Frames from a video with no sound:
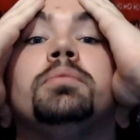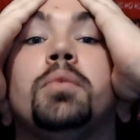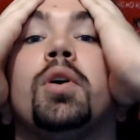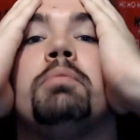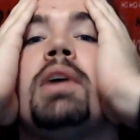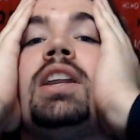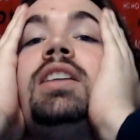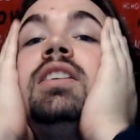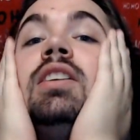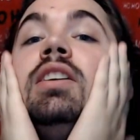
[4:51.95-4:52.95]
more
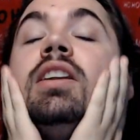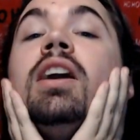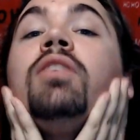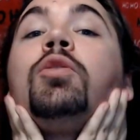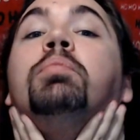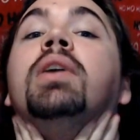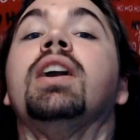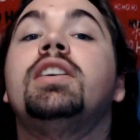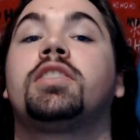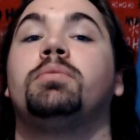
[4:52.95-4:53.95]
money than he can ever
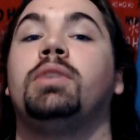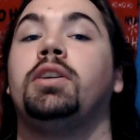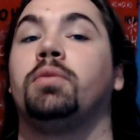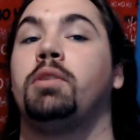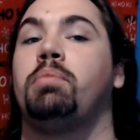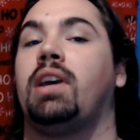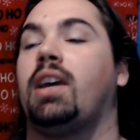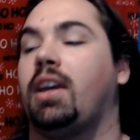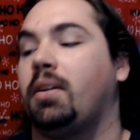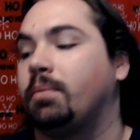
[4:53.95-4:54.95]
possibly
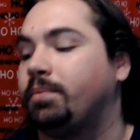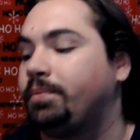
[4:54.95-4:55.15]
repay?